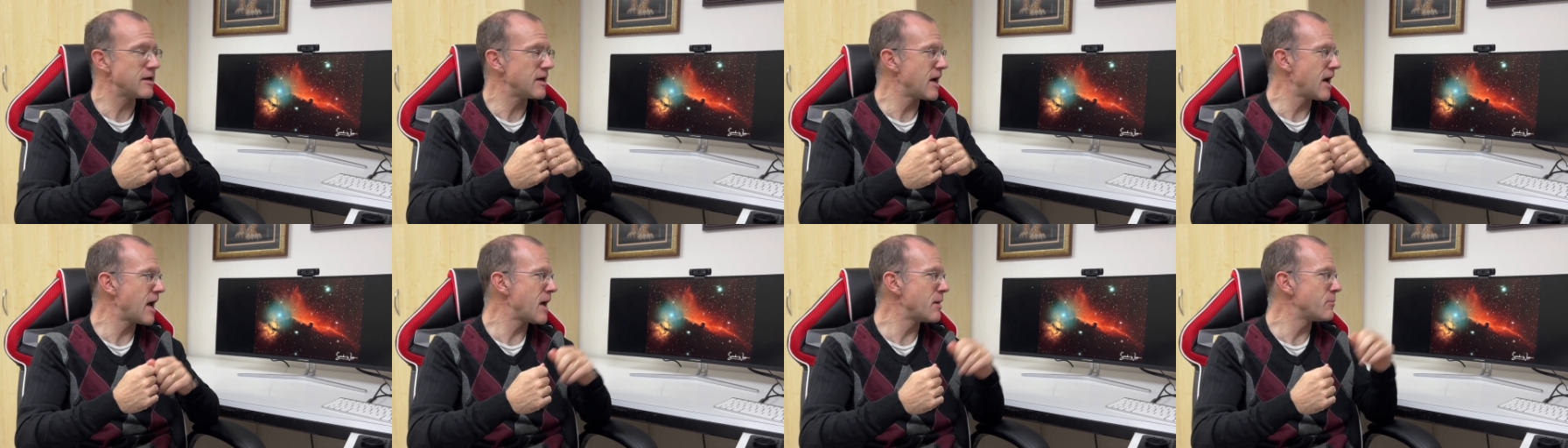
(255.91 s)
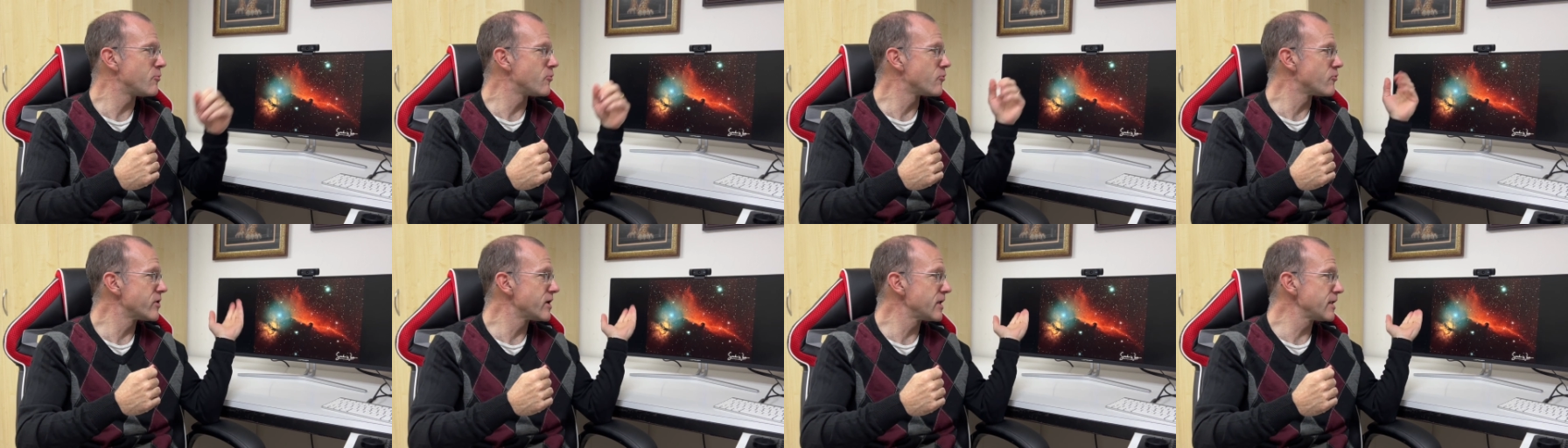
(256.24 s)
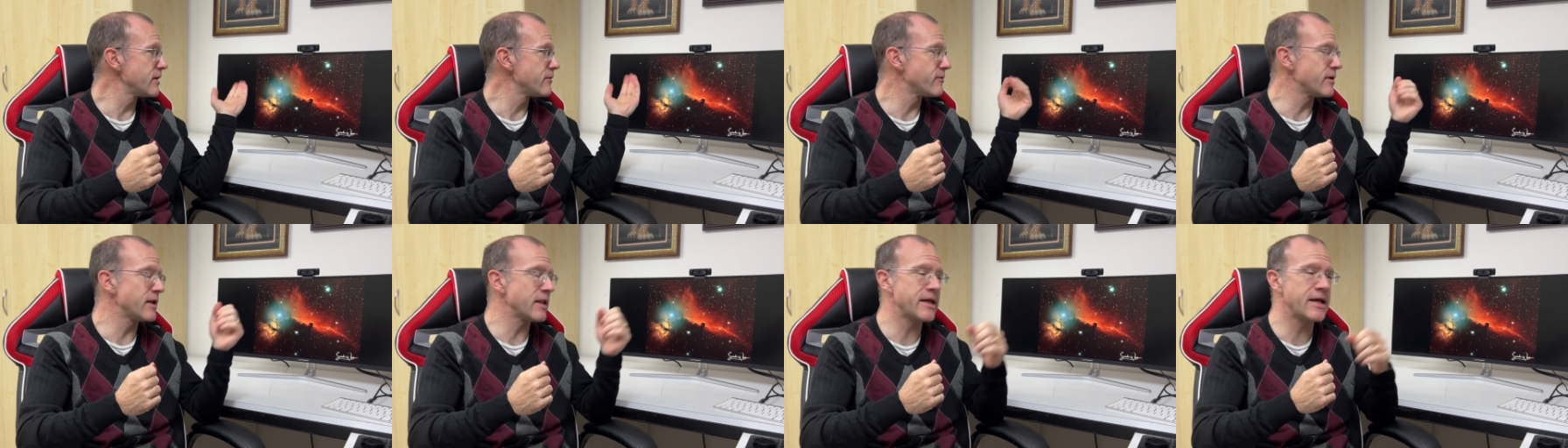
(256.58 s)
I'm
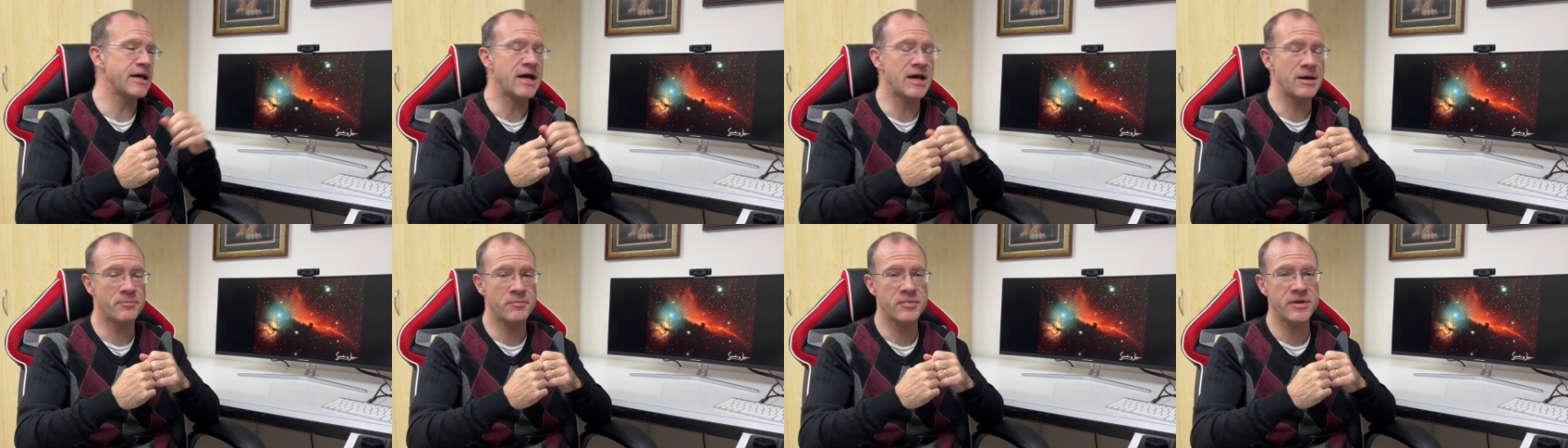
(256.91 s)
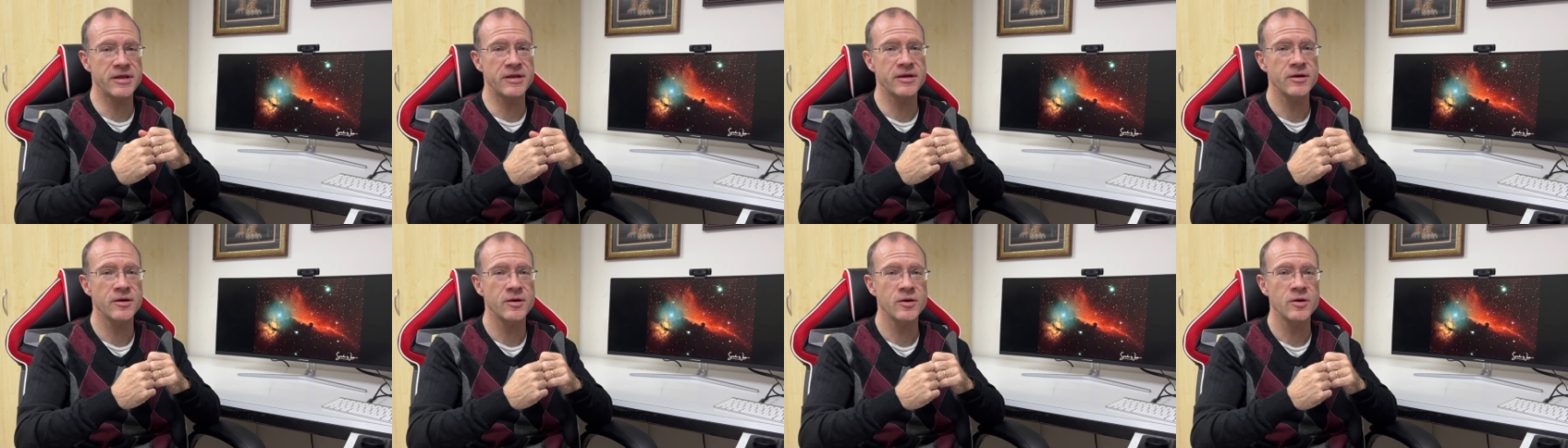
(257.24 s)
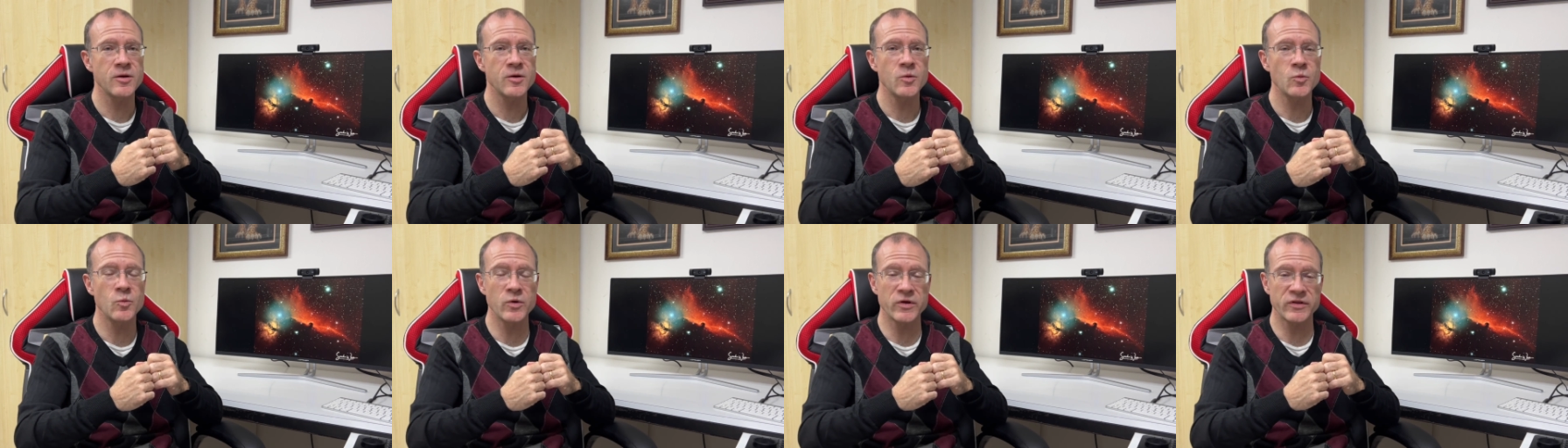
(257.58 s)
really, really happy
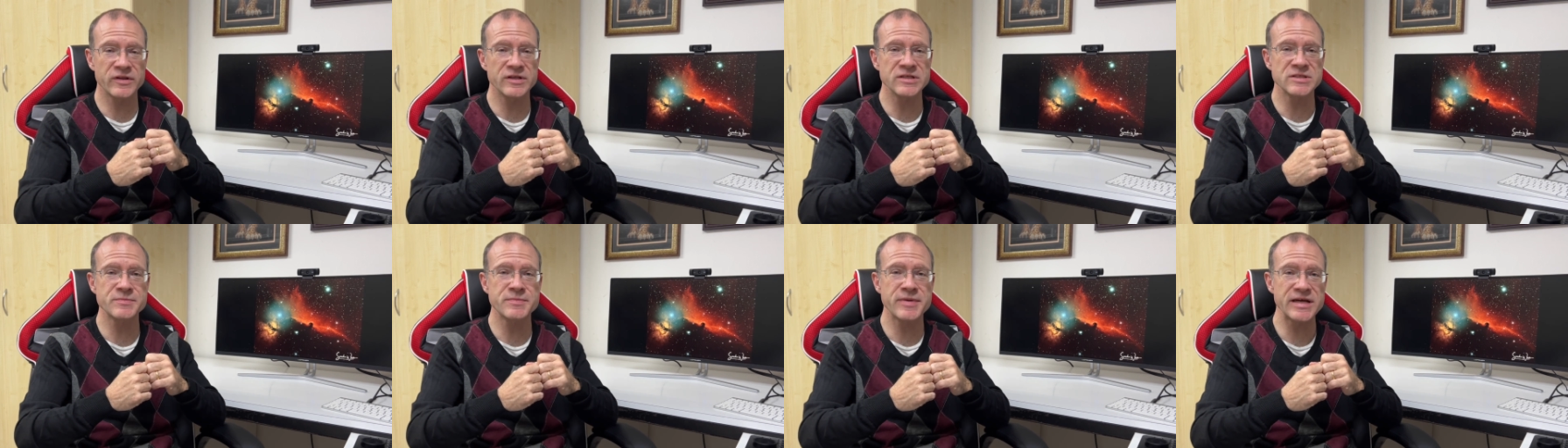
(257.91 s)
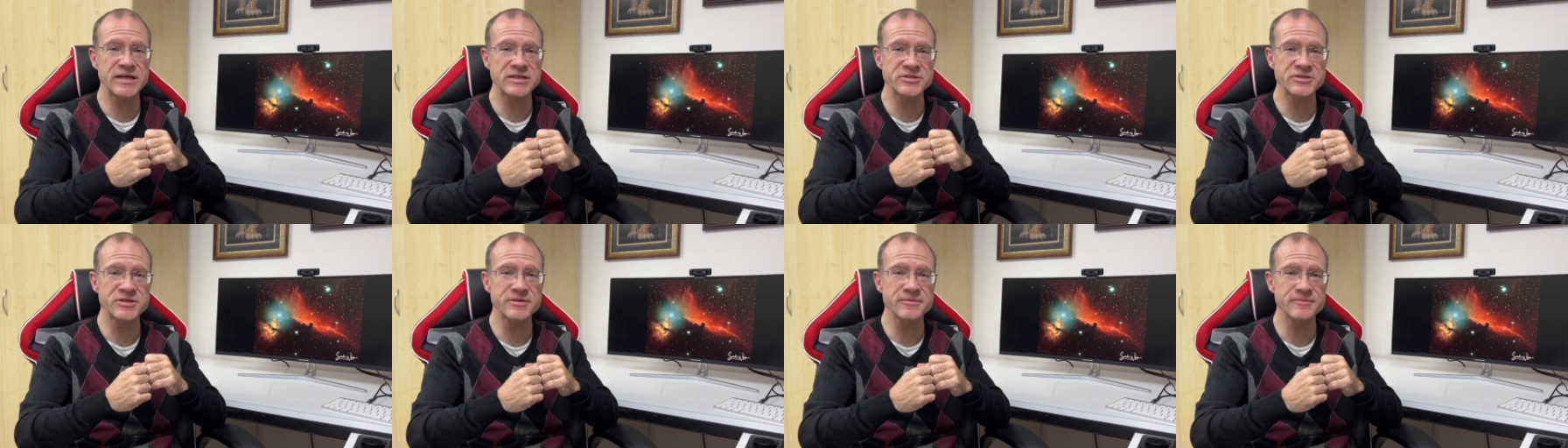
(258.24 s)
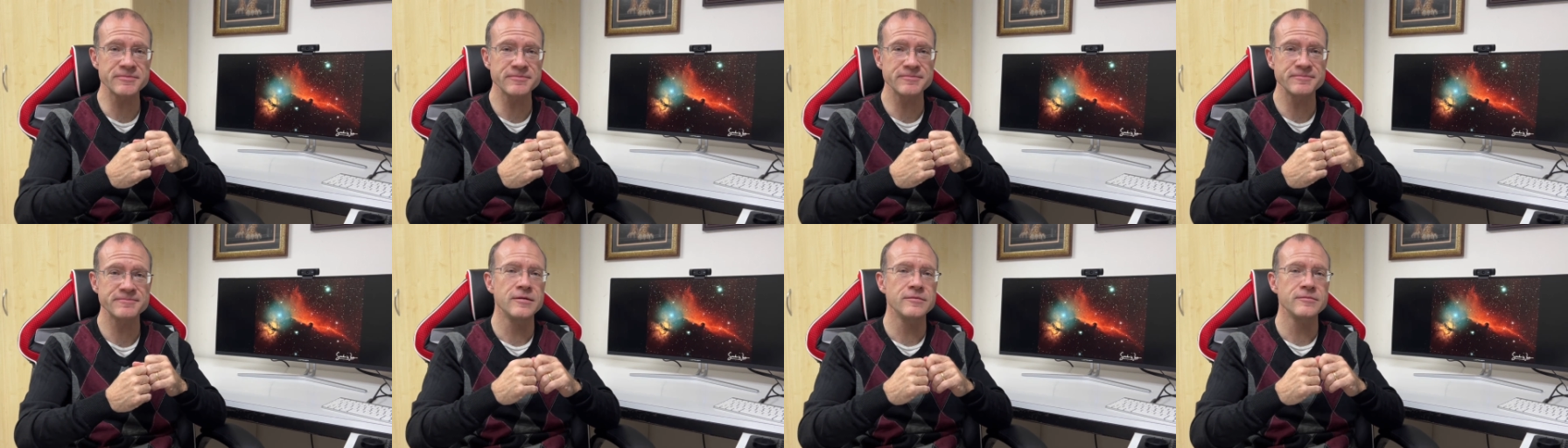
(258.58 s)
with this
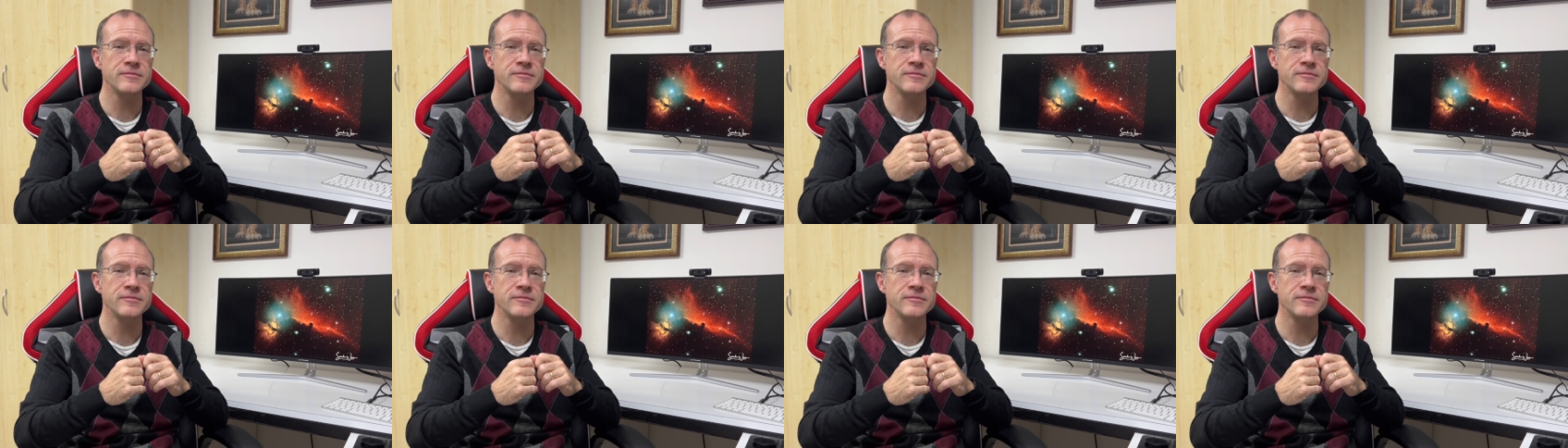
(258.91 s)
picture.